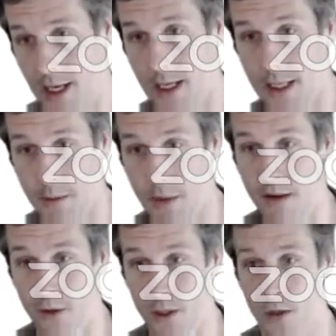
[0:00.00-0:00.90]
like
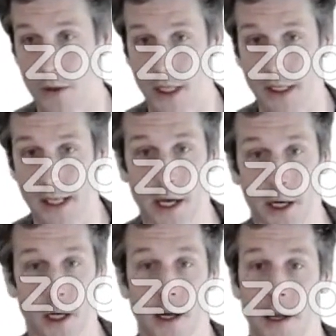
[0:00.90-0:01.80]
behavior cloning and
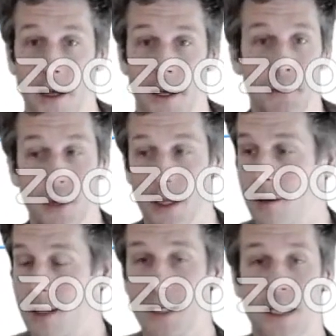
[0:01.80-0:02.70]
Dagger.
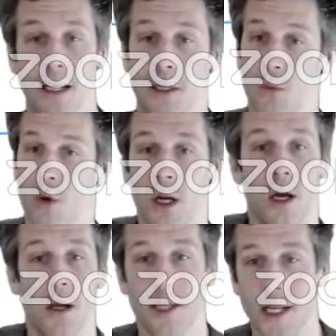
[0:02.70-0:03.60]
These things work
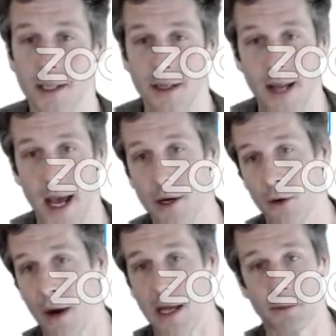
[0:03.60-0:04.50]
on Jetson Nano,
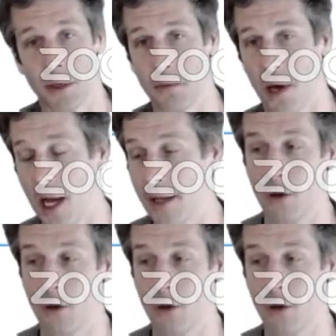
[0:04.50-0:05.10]
Raspberry Pi. They're